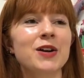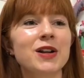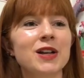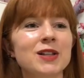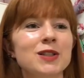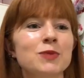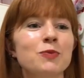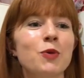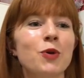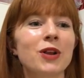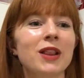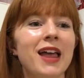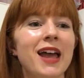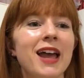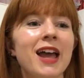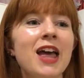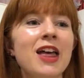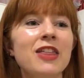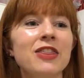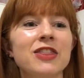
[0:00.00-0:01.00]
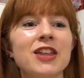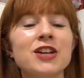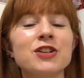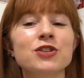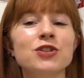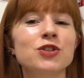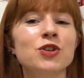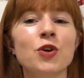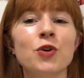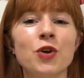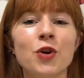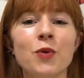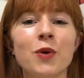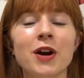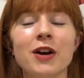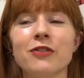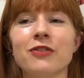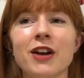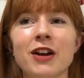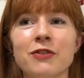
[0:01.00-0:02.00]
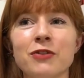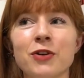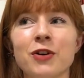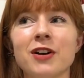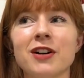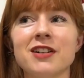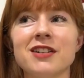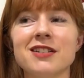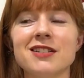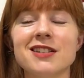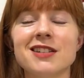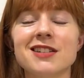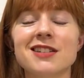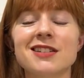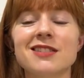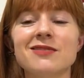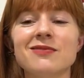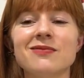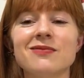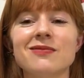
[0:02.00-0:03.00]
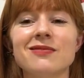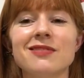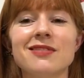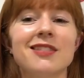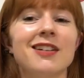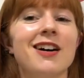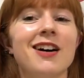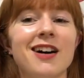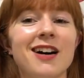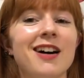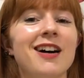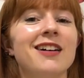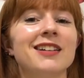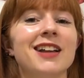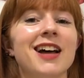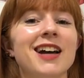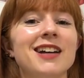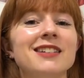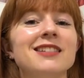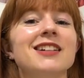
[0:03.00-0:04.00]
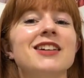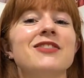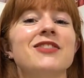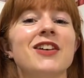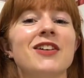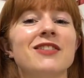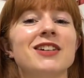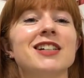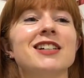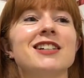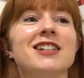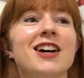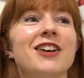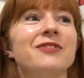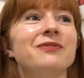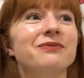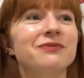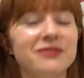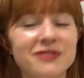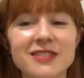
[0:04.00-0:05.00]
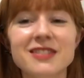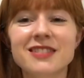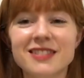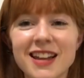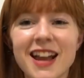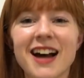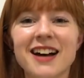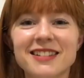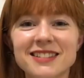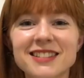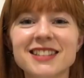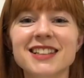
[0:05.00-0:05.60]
It's more like they just don't know where to find foreigners online if they want a job. Yeah.